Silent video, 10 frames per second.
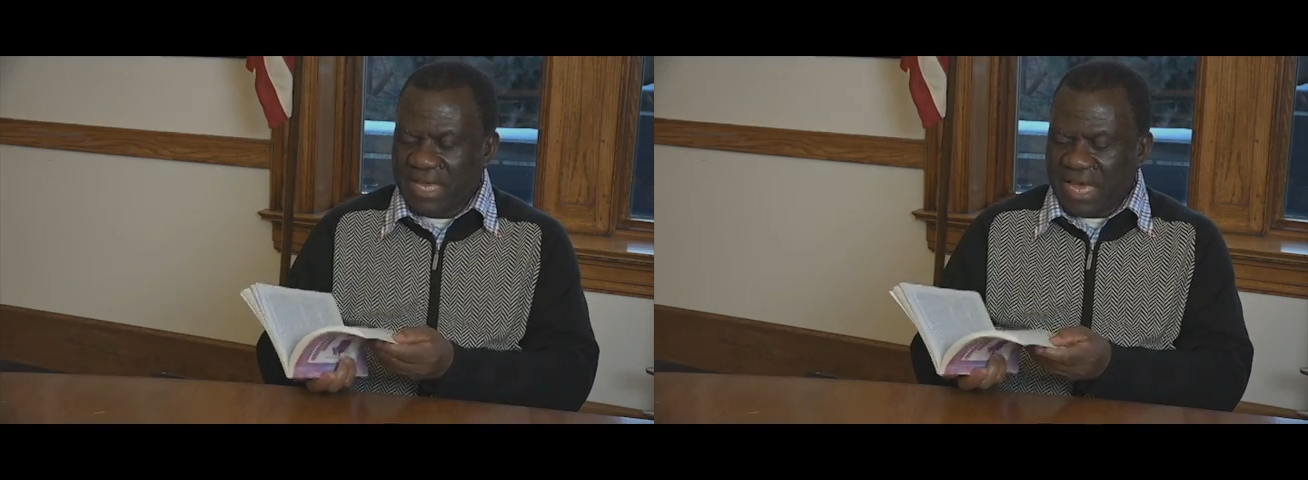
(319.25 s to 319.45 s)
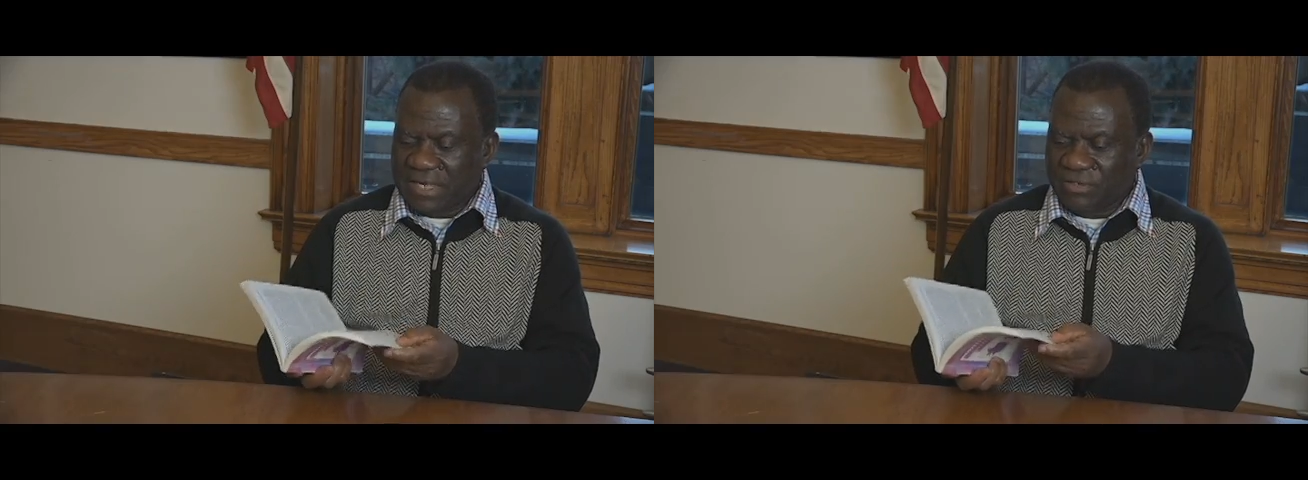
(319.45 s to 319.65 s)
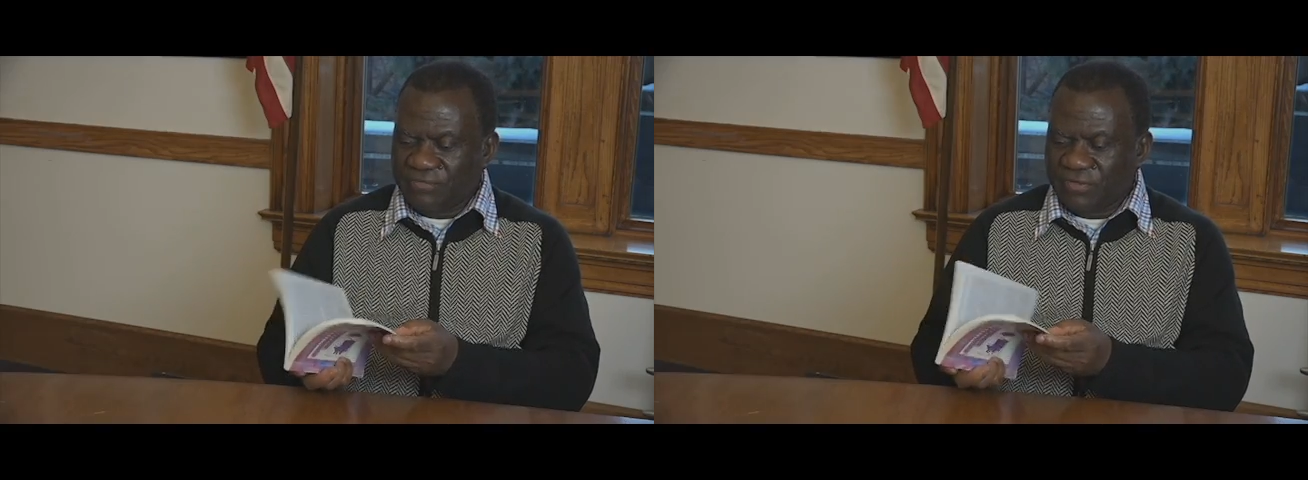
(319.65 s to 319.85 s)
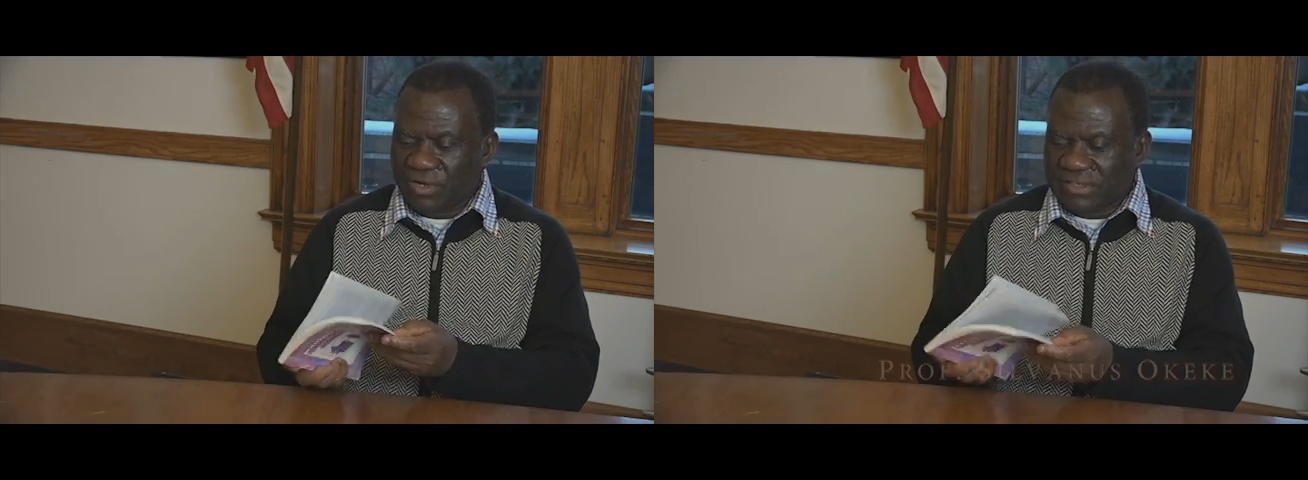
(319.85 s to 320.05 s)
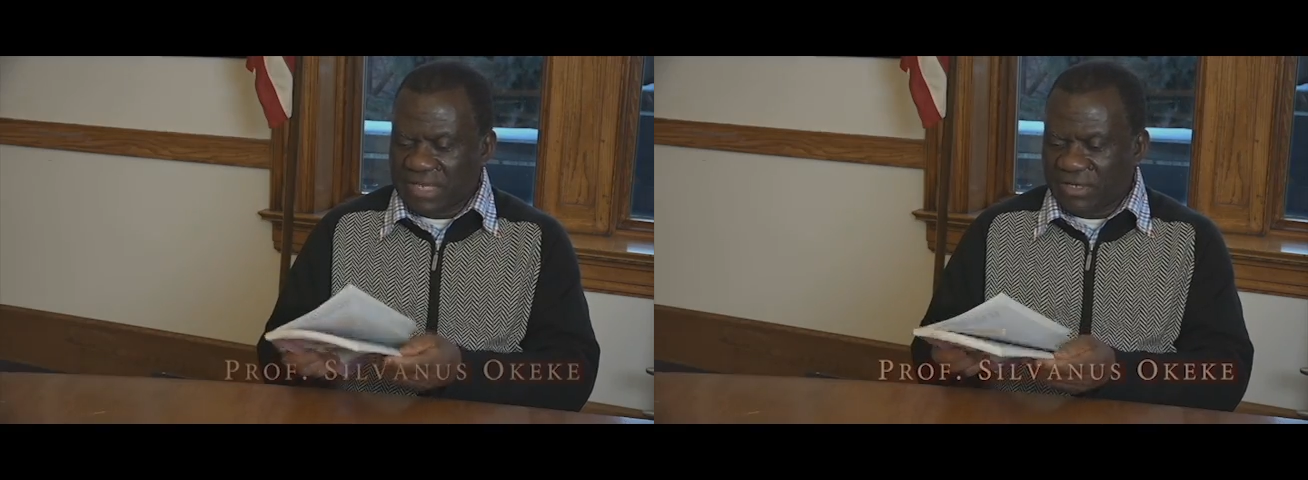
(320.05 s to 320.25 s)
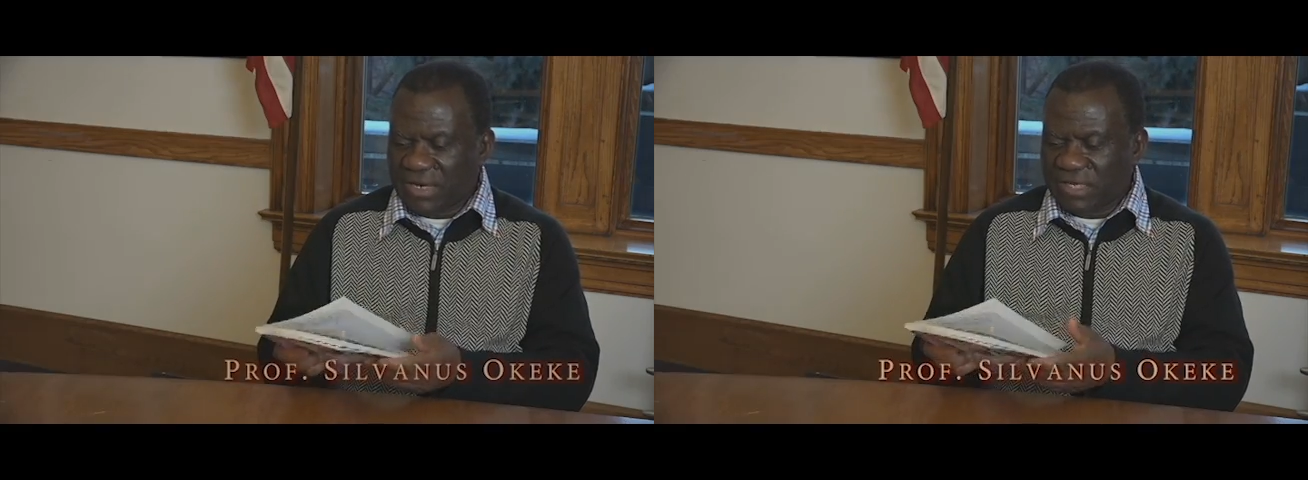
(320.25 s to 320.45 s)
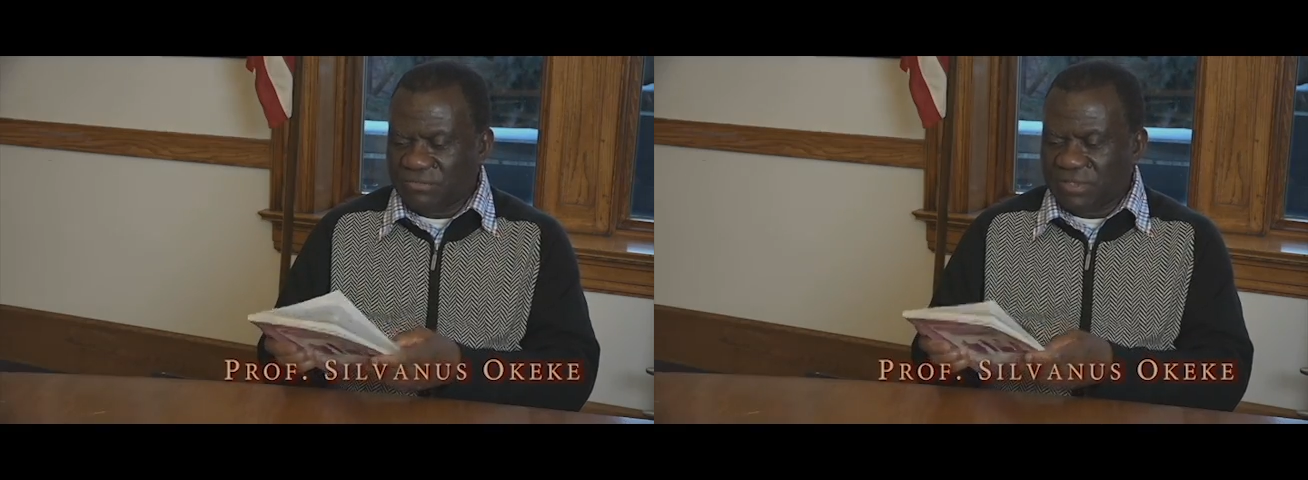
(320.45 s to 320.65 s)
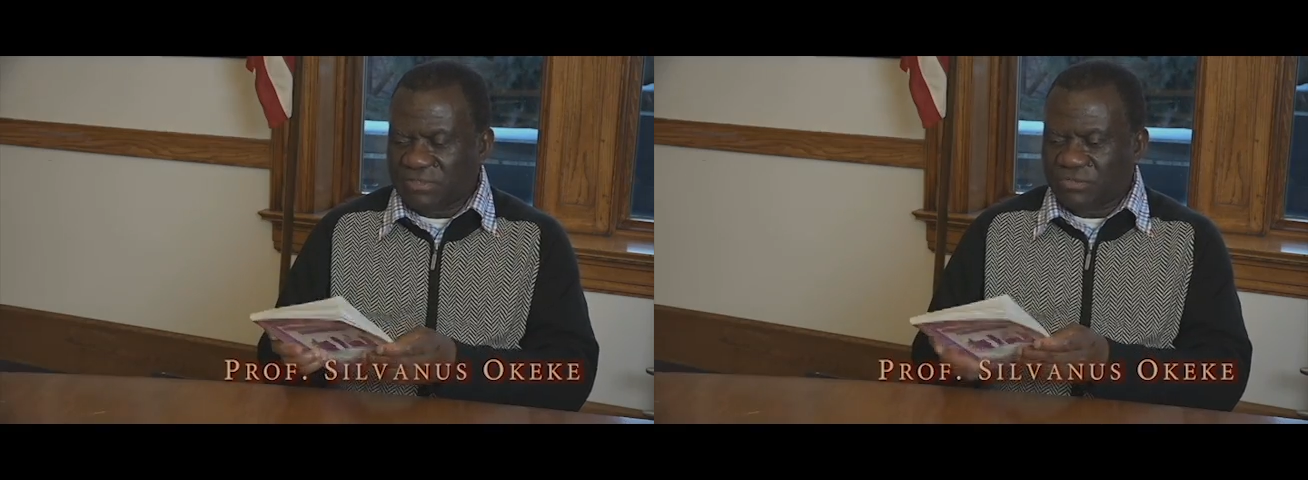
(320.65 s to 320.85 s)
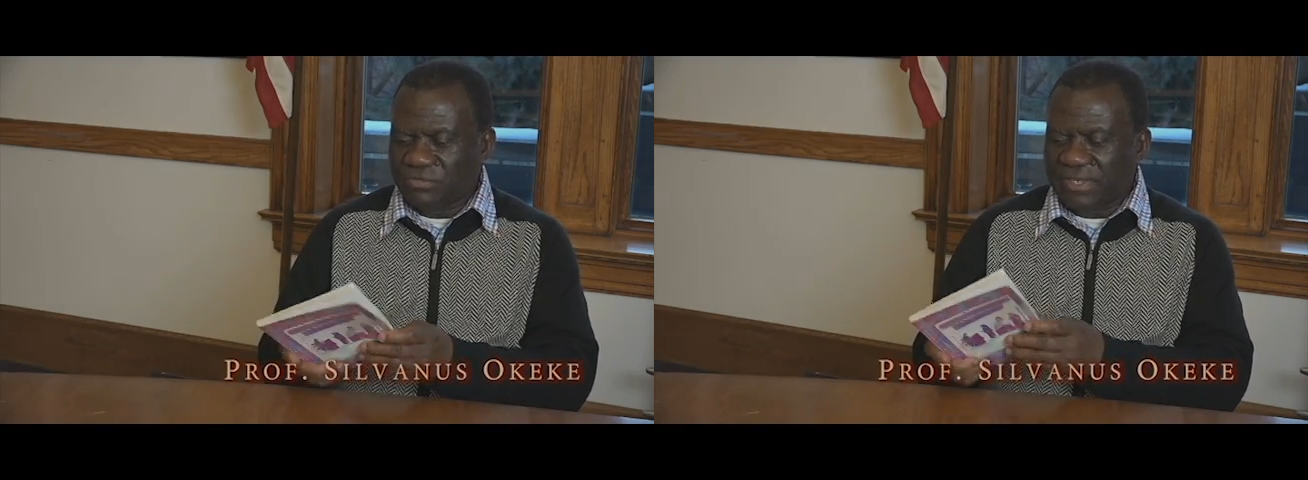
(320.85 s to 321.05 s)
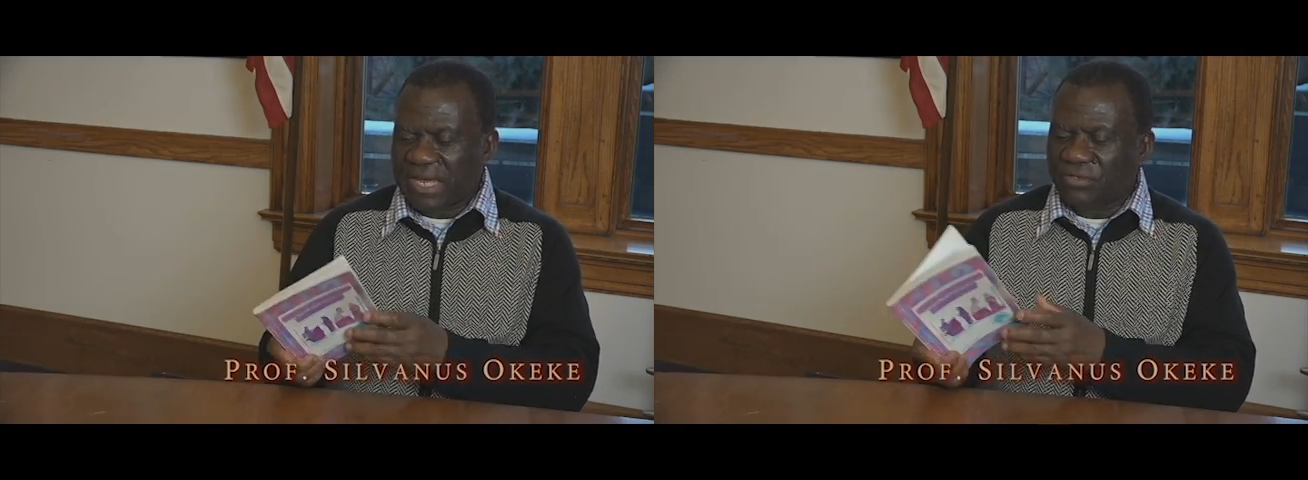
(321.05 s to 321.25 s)
and even undergraduate to
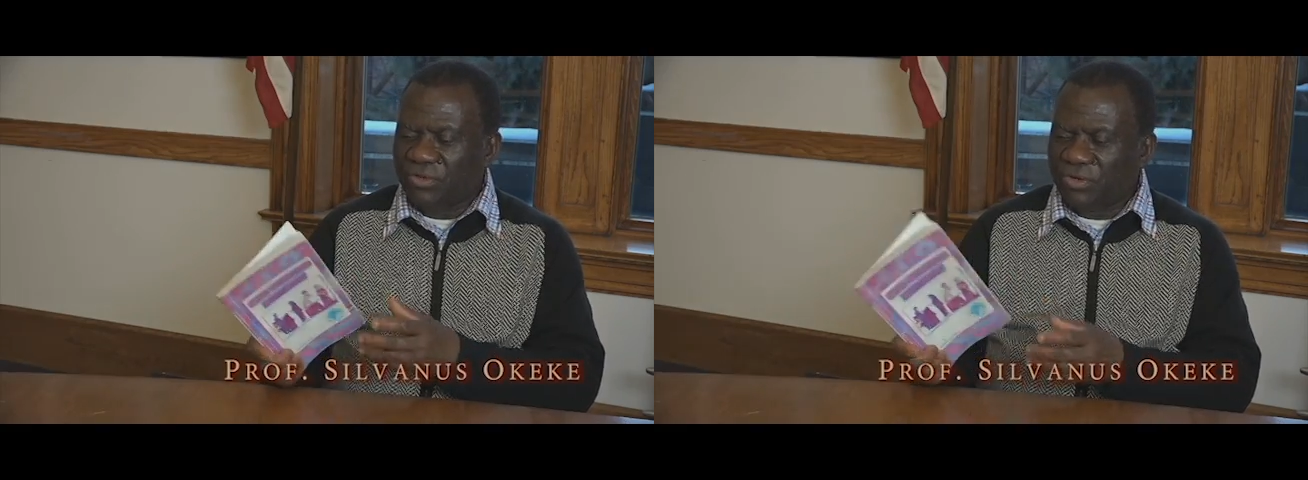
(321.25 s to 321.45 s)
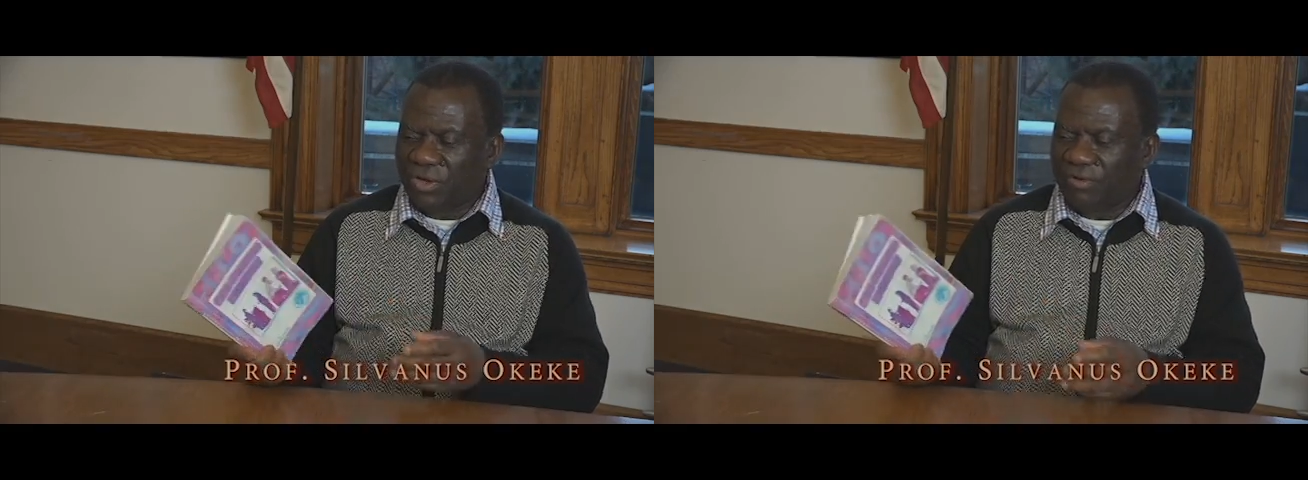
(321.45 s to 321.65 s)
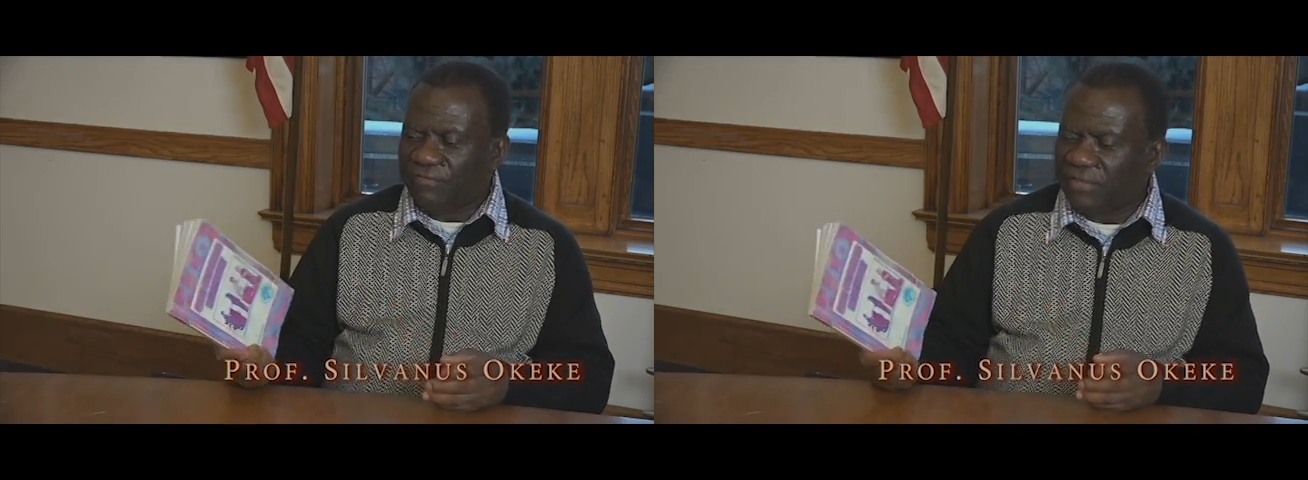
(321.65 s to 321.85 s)
get hold of